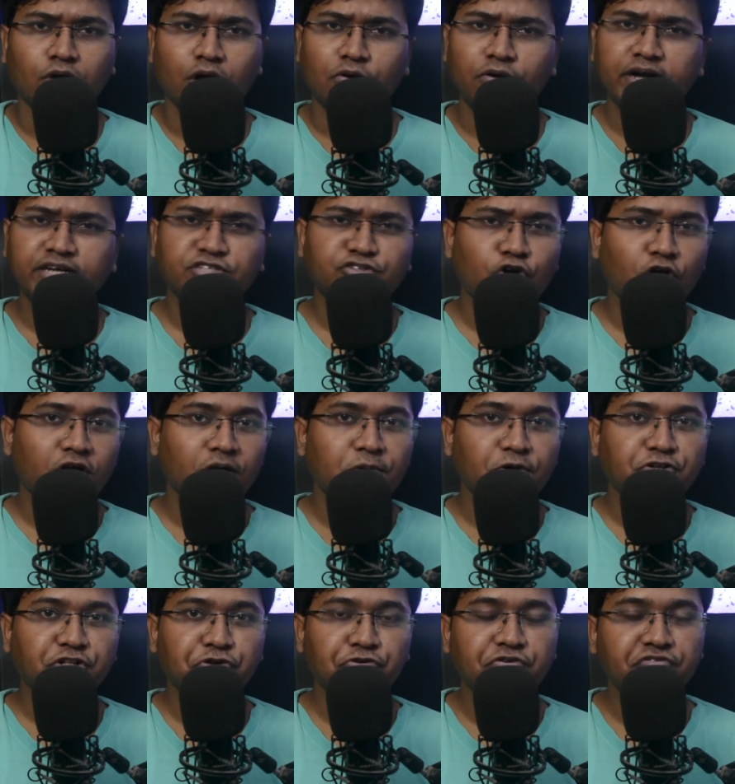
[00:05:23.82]
so now let's talk
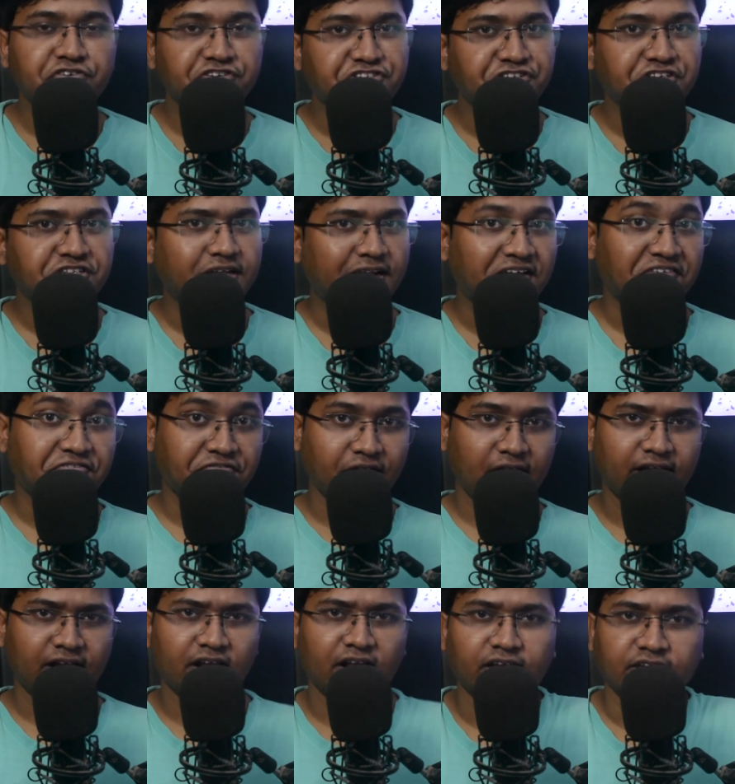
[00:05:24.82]
about the university that I
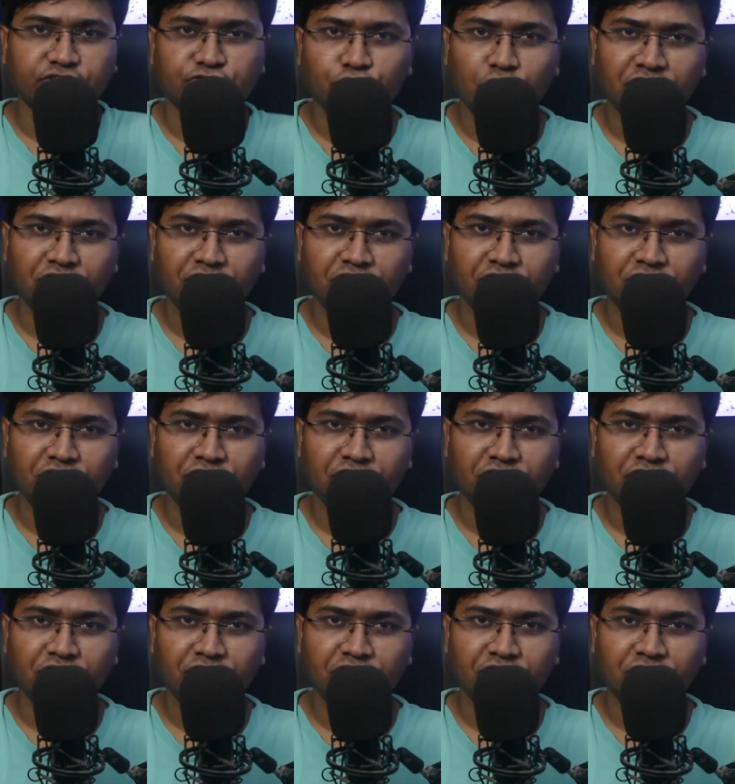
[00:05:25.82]
finalized.